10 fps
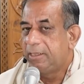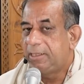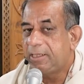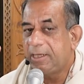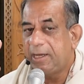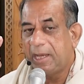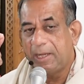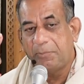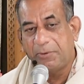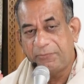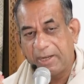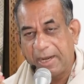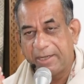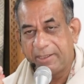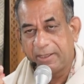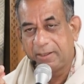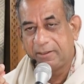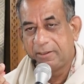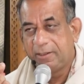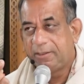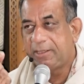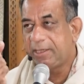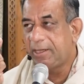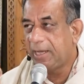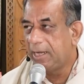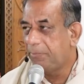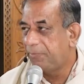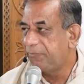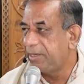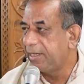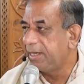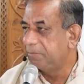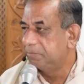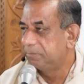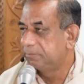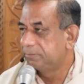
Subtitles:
taking help of an idea, taking help of a name,